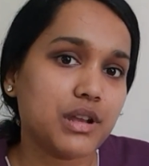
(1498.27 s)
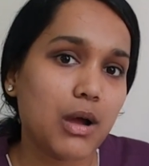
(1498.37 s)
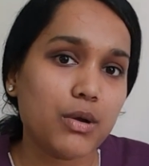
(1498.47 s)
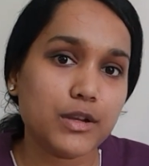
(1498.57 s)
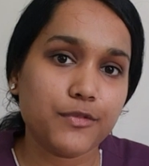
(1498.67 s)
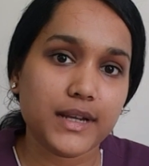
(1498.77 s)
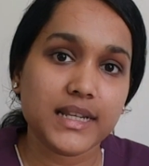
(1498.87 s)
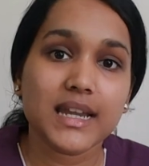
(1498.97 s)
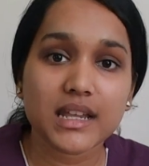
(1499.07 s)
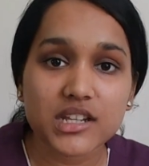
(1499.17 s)
how it
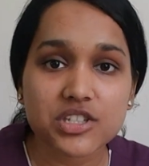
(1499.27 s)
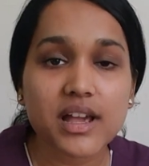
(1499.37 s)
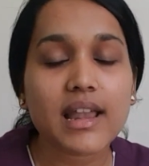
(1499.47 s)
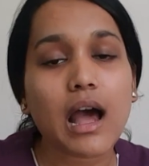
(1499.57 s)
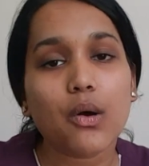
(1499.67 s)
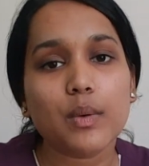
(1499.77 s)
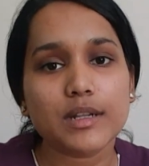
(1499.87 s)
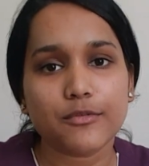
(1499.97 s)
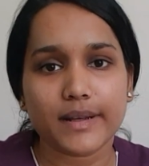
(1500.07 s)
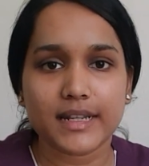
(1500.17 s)
affected Asia, and how it
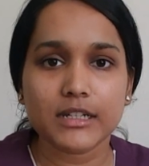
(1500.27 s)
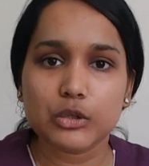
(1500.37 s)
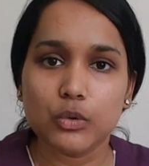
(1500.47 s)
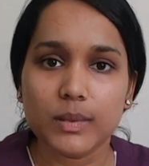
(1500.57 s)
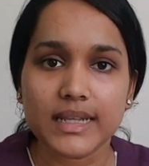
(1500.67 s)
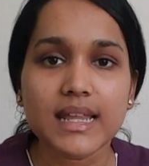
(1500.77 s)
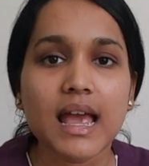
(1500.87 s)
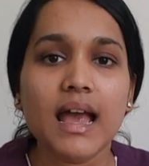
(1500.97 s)
affected globally.